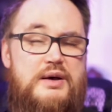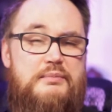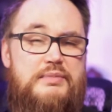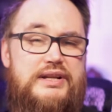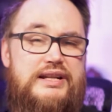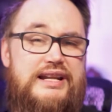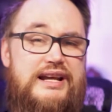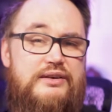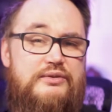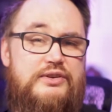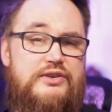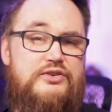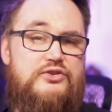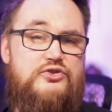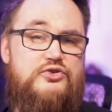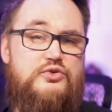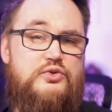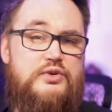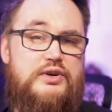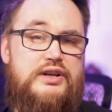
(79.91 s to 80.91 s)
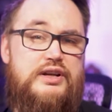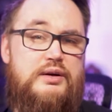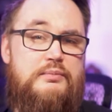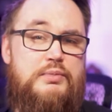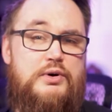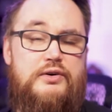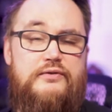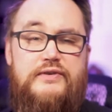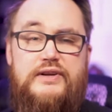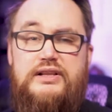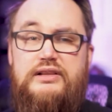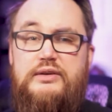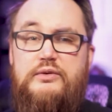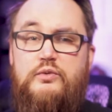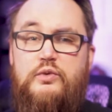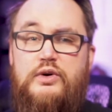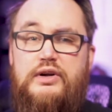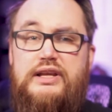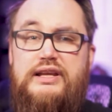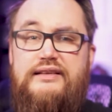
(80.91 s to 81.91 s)
but now destroying a perfectly
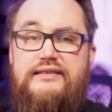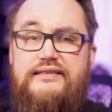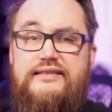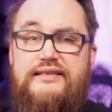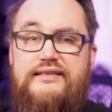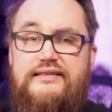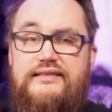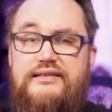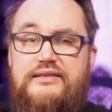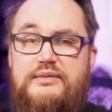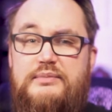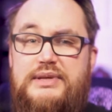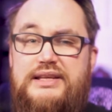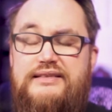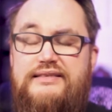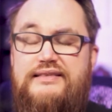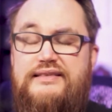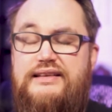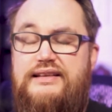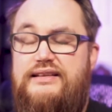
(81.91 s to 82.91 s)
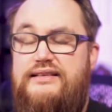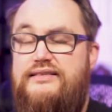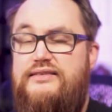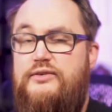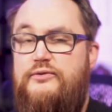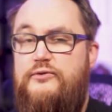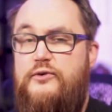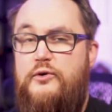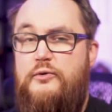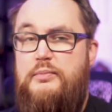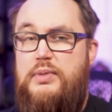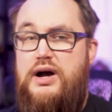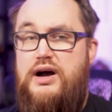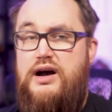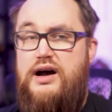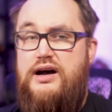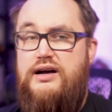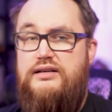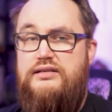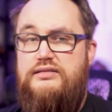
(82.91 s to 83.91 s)
working system is seen as a faux
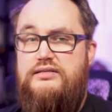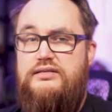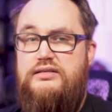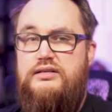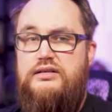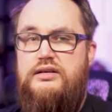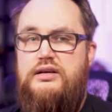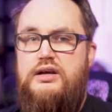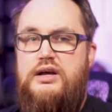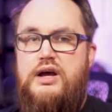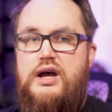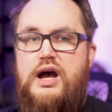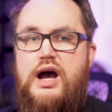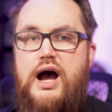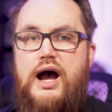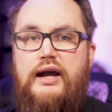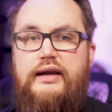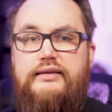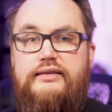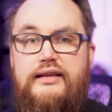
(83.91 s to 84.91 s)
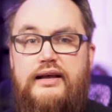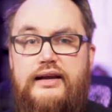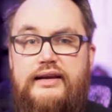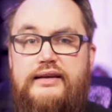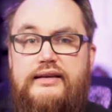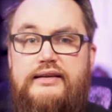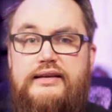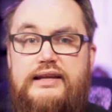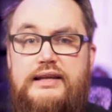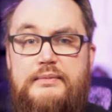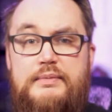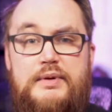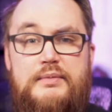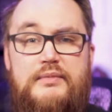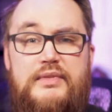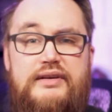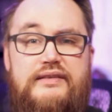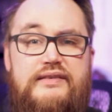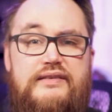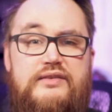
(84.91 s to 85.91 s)
pas. I like keeping
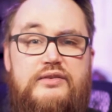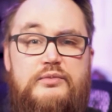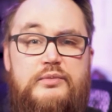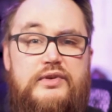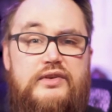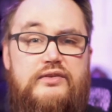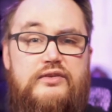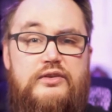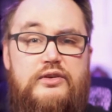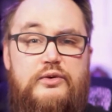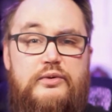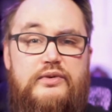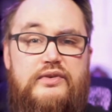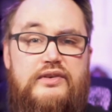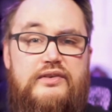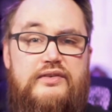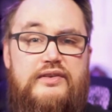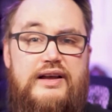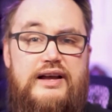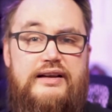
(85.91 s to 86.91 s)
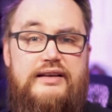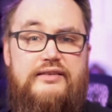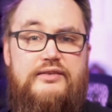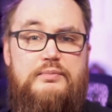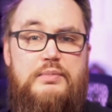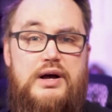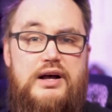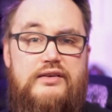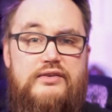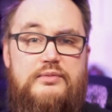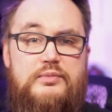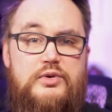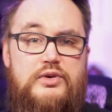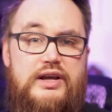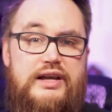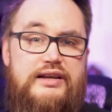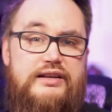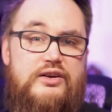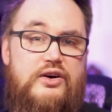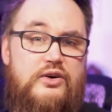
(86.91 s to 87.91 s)
my systems as close to stock as possible,
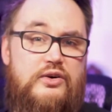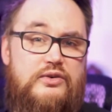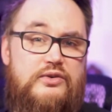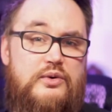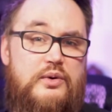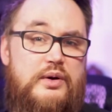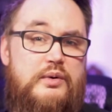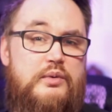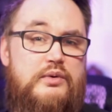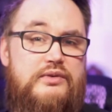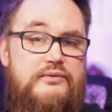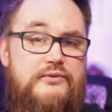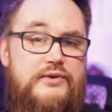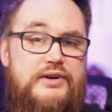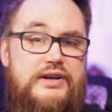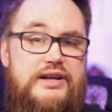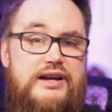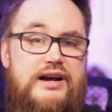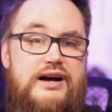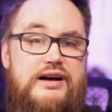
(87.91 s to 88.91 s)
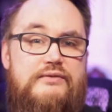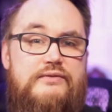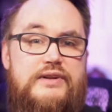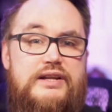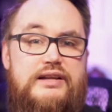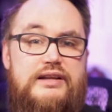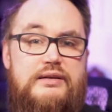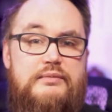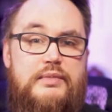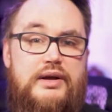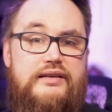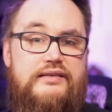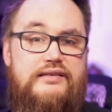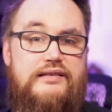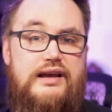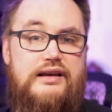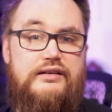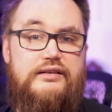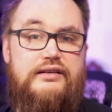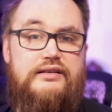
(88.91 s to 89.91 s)
and also I wasn't very confident in my
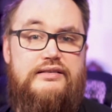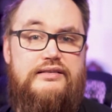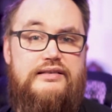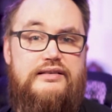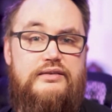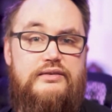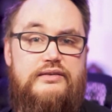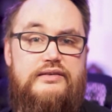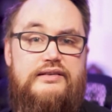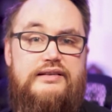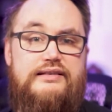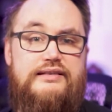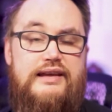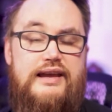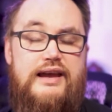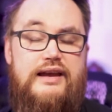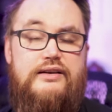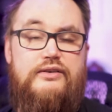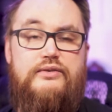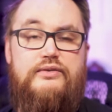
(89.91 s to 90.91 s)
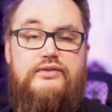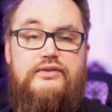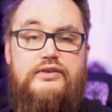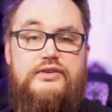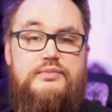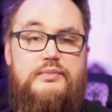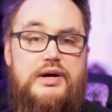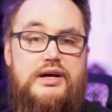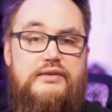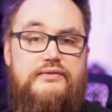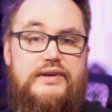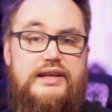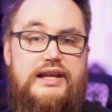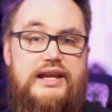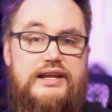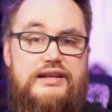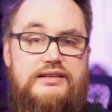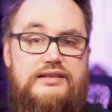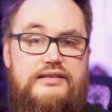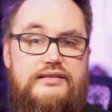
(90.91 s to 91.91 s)
soldering skills to tackle such
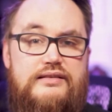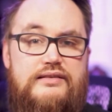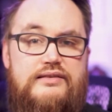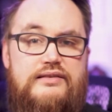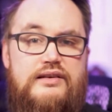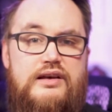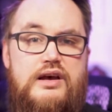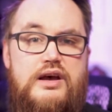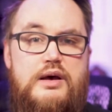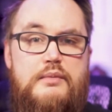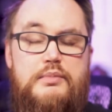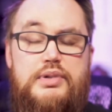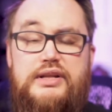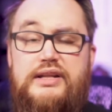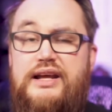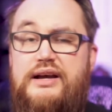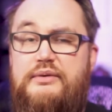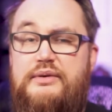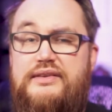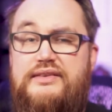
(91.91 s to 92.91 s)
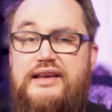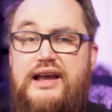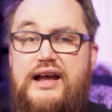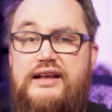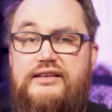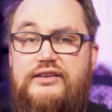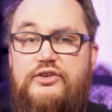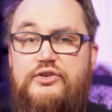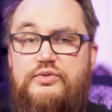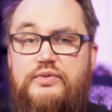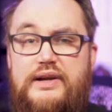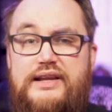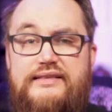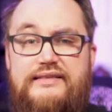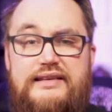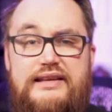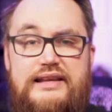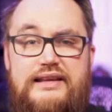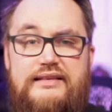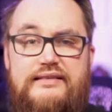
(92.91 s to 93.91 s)
modifications. But now it's gotten
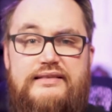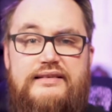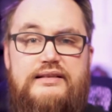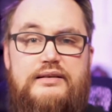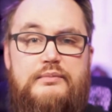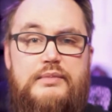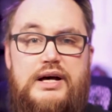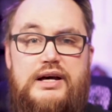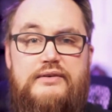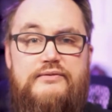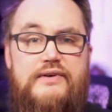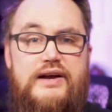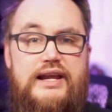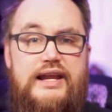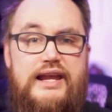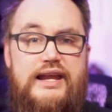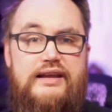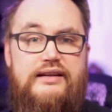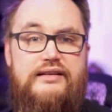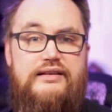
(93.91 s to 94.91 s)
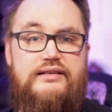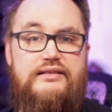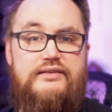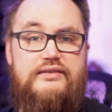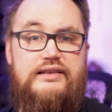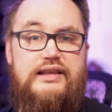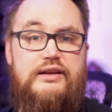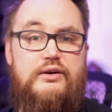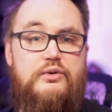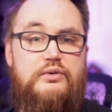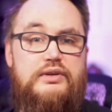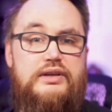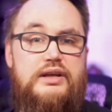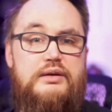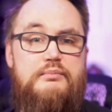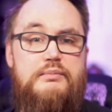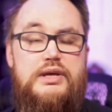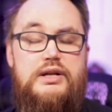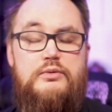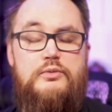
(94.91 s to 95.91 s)
crazy easy to modify handhelds that only
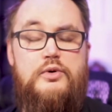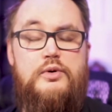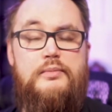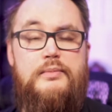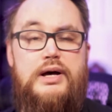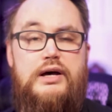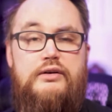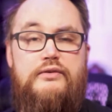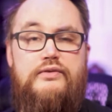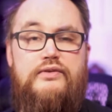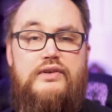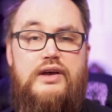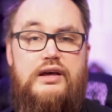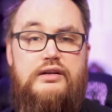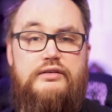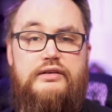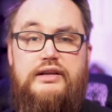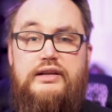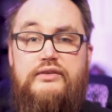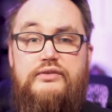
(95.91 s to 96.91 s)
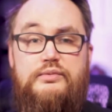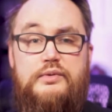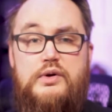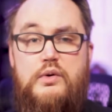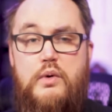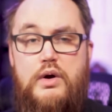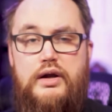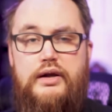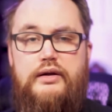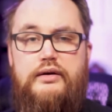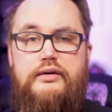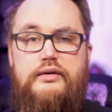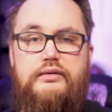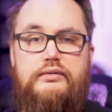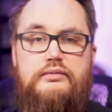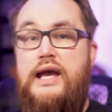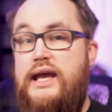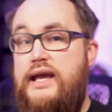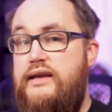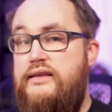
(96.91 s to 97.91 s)
a minimal amount of soldering is required.
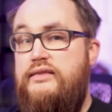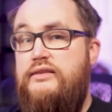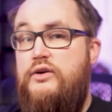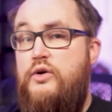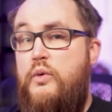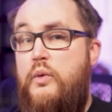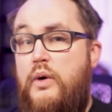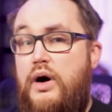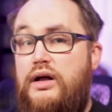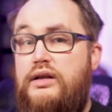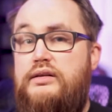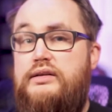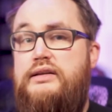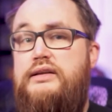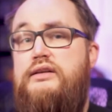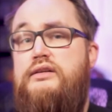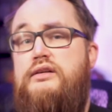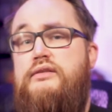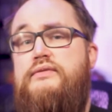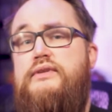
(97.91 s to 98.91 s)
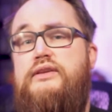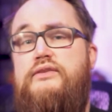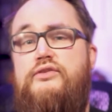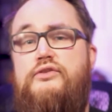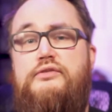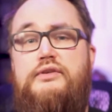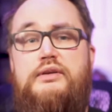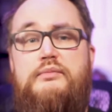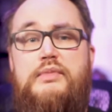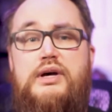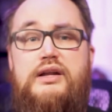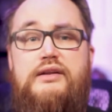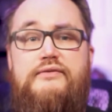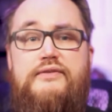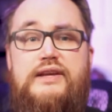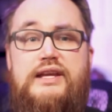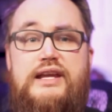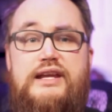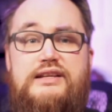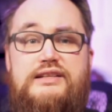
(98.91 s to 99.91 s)
And the quality of the screen
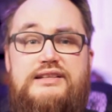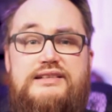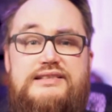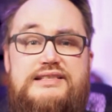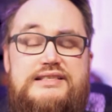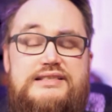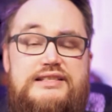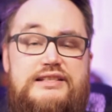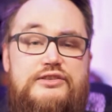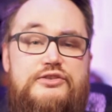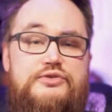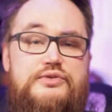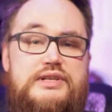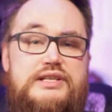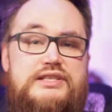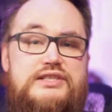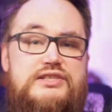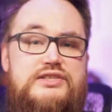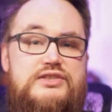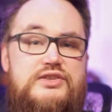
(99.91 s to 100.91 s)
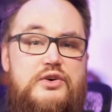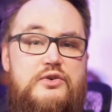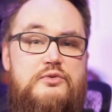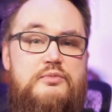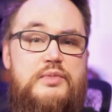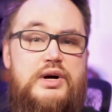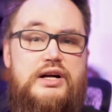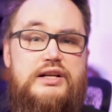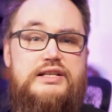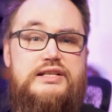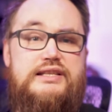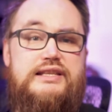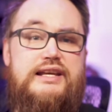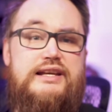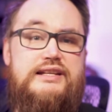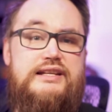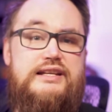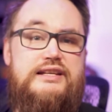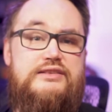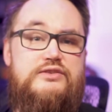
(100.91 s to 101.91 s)
modifications has increased so much
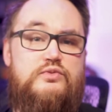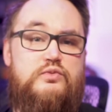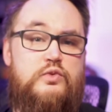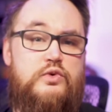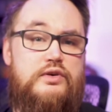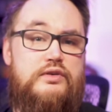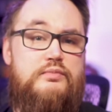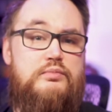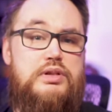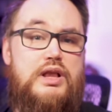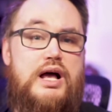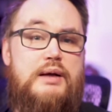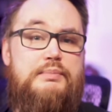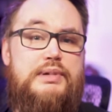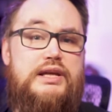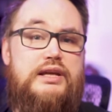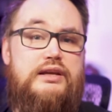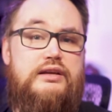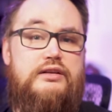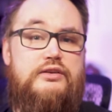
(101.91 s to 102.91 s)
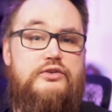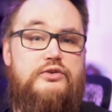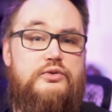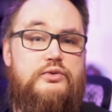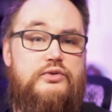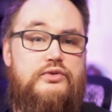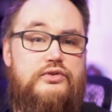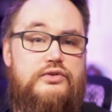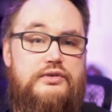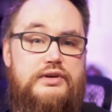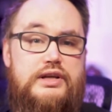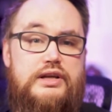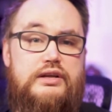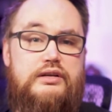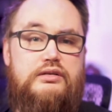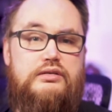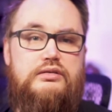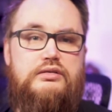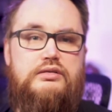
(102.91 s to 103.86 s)
that it's worth plopping in a new screen.